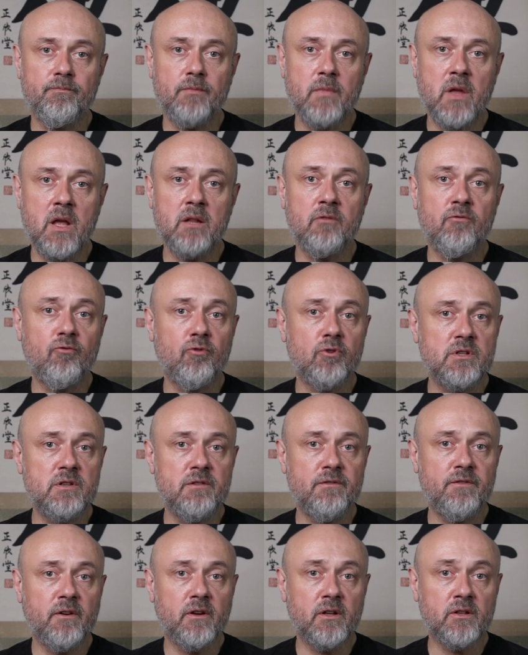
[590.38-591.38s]
And for
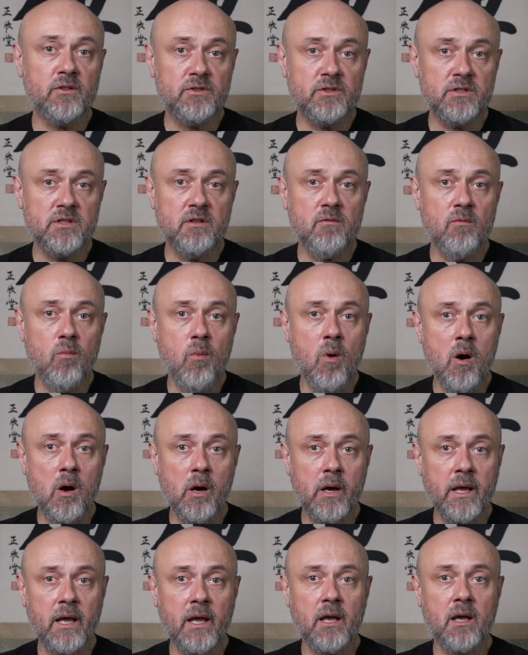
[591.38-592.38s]
difficulty
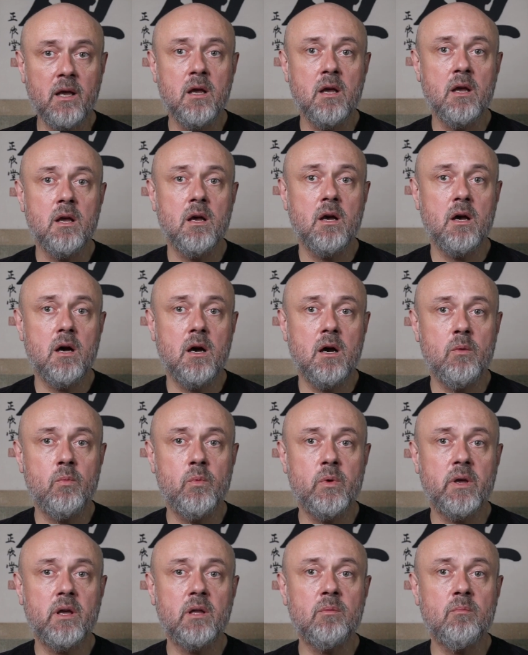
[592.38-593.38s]
walking,
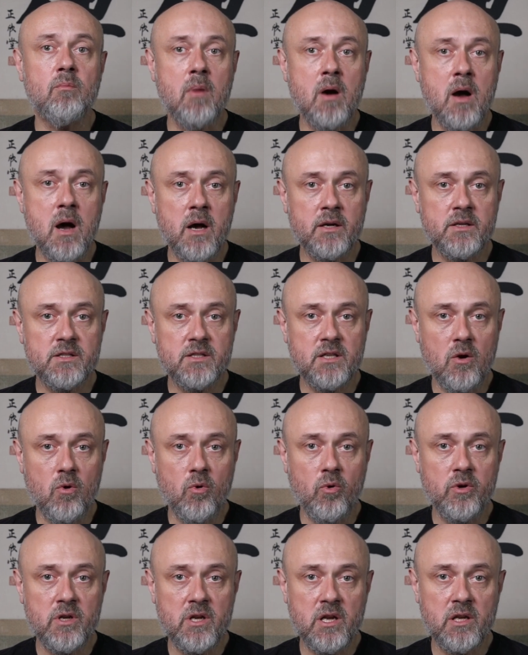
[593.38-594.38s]
we can moxa
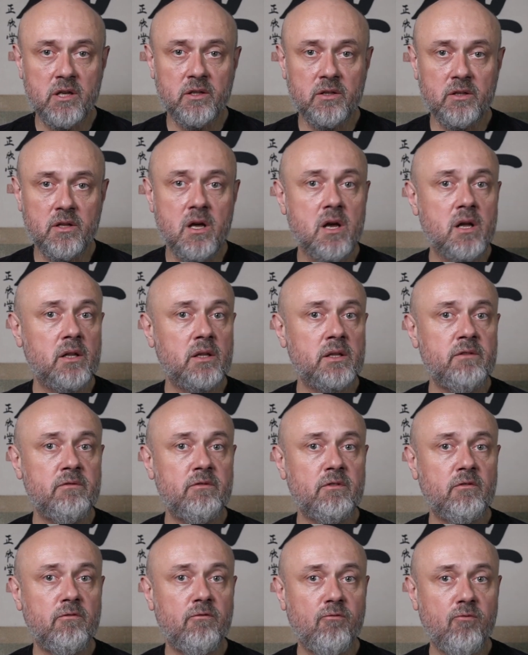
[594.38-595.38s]
or needle
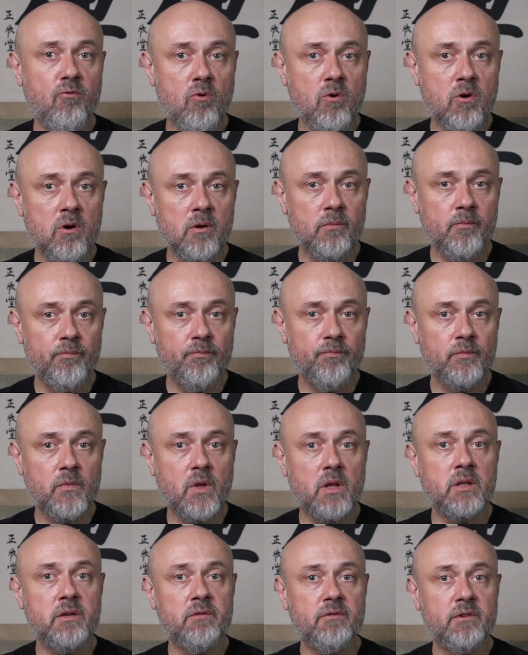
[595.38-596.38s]
Liv-4
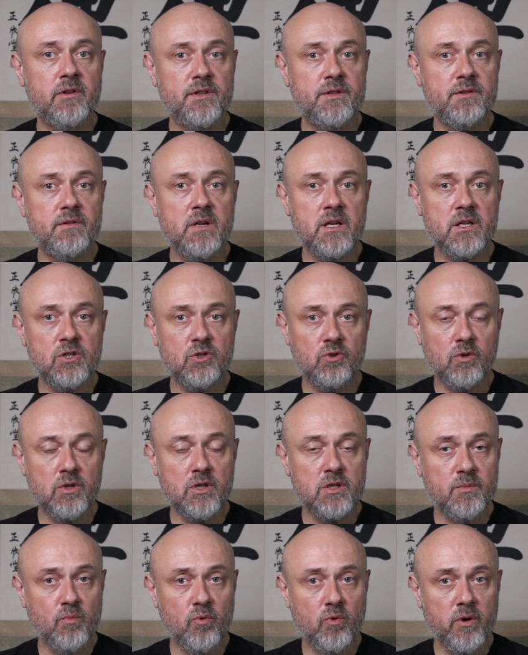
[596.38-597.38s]
Liv-4, a
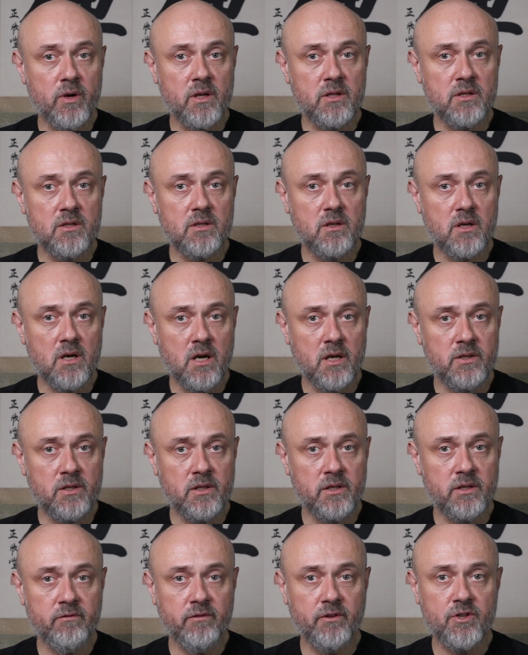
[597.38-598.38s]
source point on the
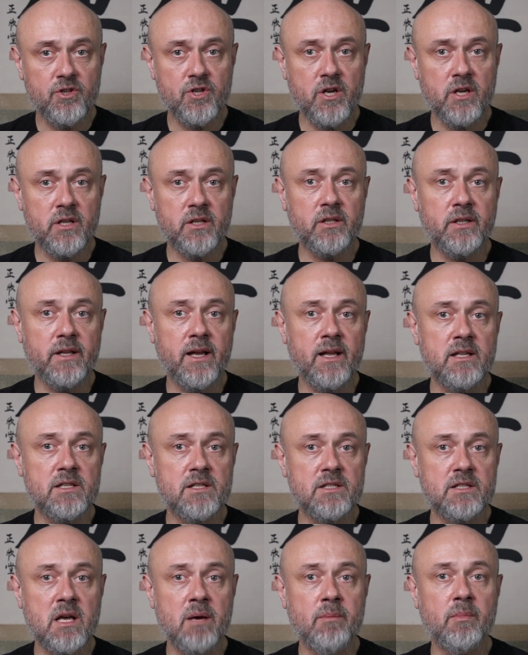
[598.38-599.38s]
liver channel, and
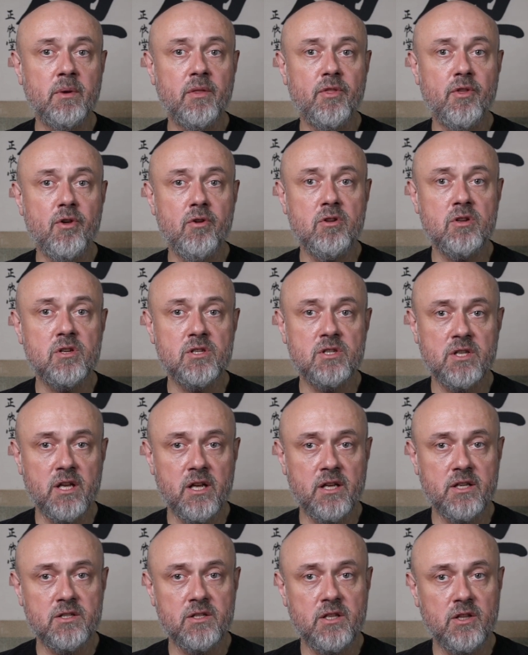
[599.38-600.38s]
stomach
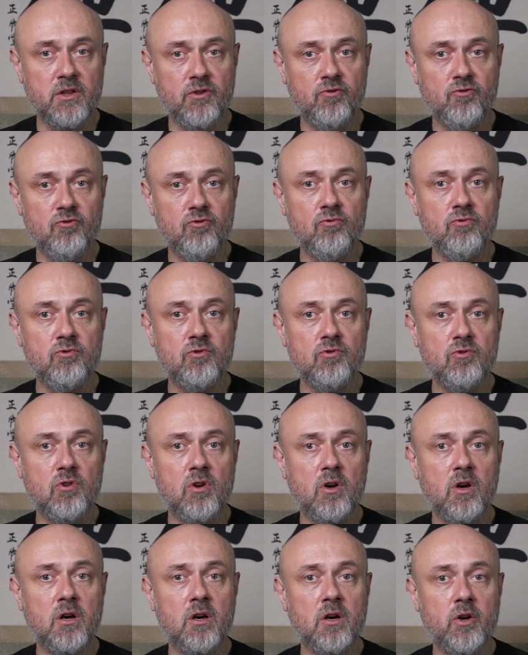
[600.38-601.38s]
36, the true
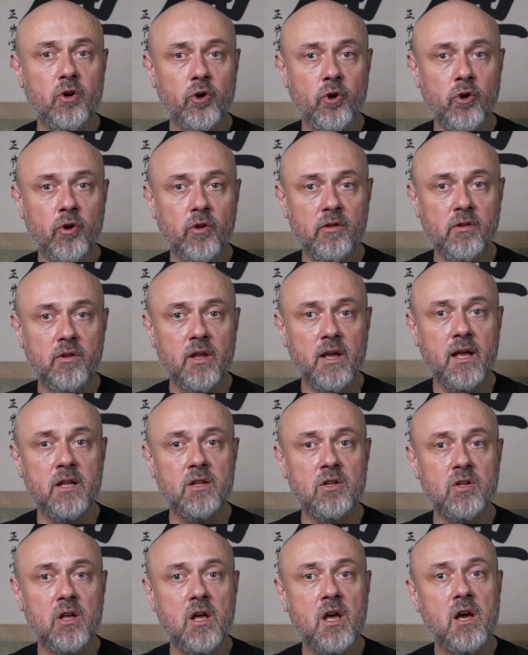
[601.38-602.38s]
earth and